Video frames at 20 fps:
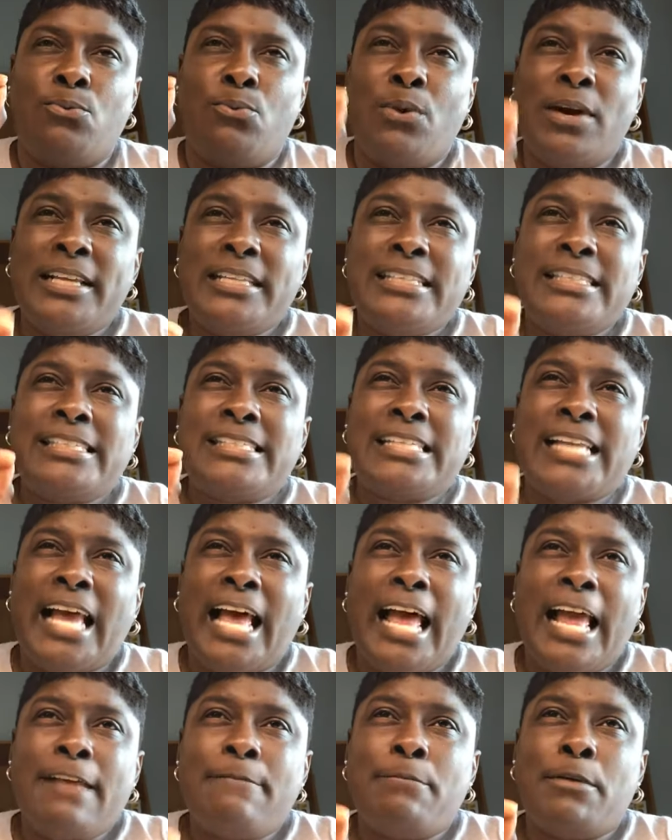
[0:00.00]
what
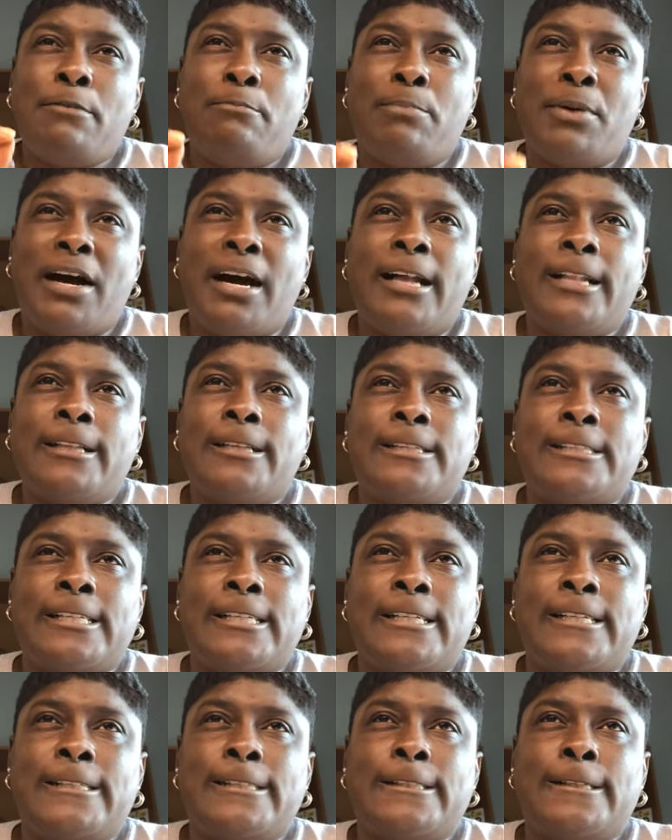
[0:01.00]
type of
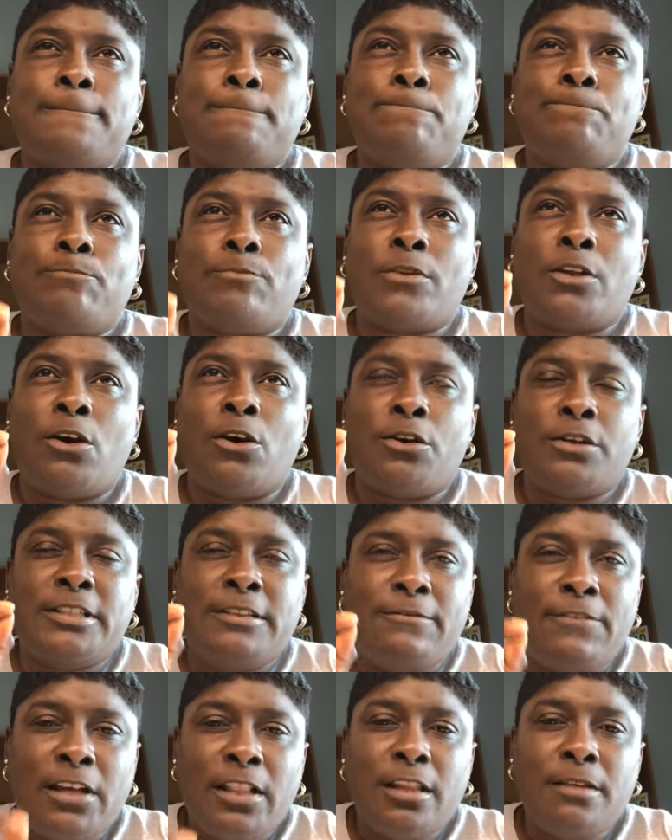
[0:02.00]
policies are
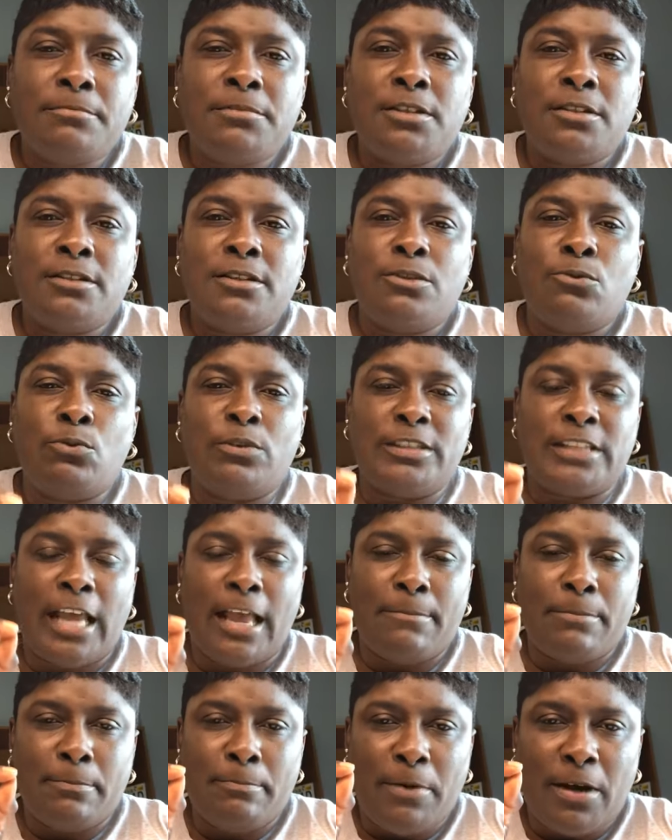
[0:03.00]
developed, what
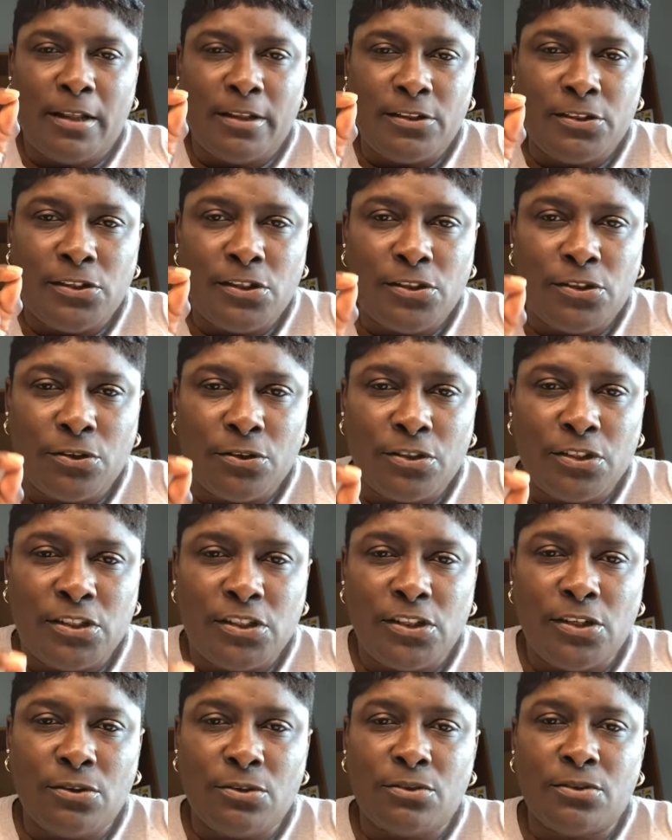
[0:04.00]
type of policies are
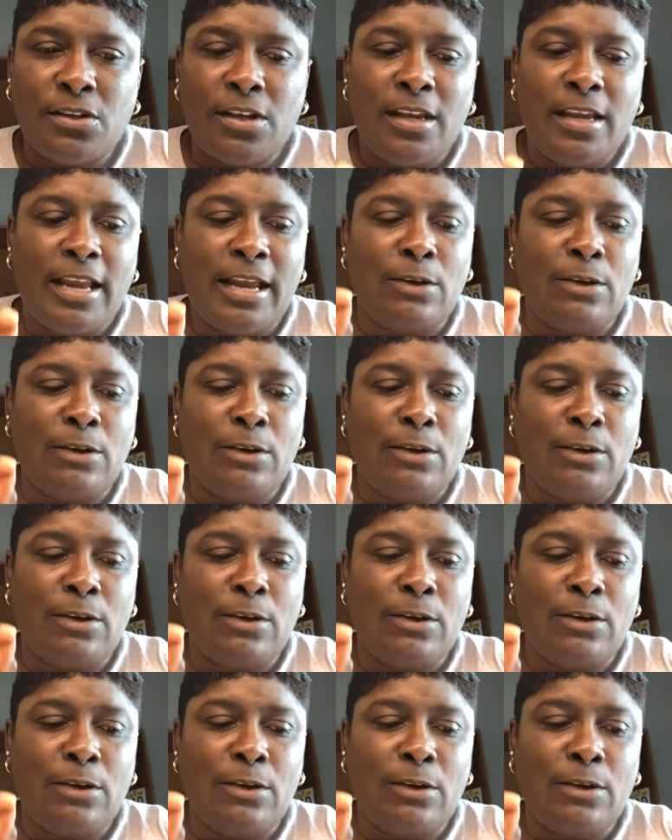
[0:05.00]
considered,